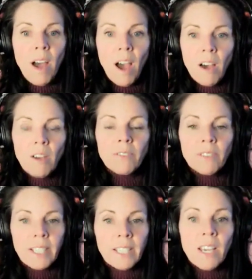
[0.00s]
of
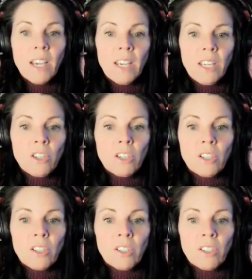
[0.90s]
like
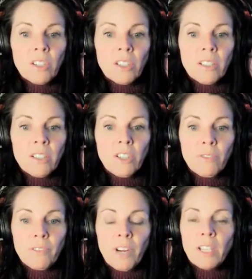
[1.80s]
you're good
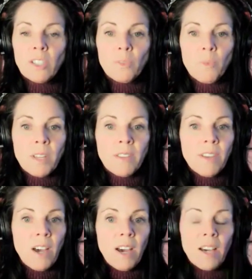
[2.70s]
friends with
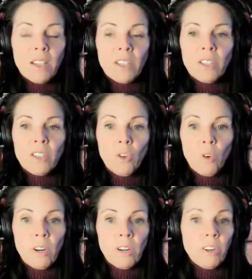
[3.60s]
or
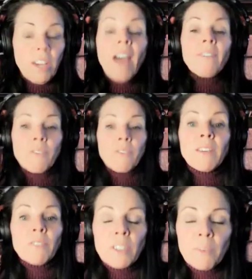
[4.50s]
you have a
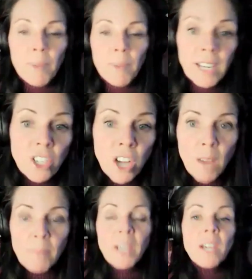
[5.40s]
favorite bike
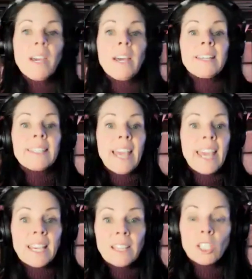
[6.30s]
shop,
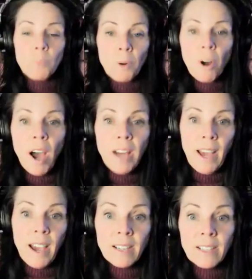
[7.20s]
take this
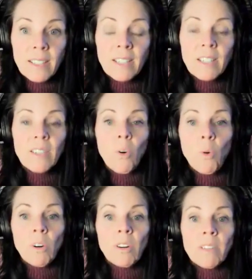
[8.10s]
product
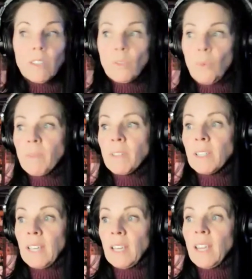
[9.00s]
or this website and
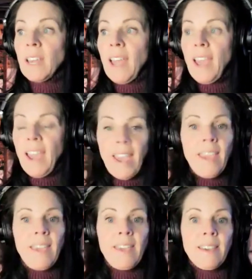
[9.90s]
say,
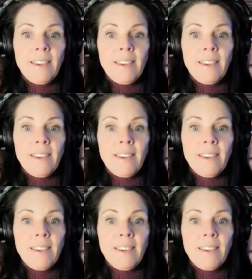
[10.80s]
hey,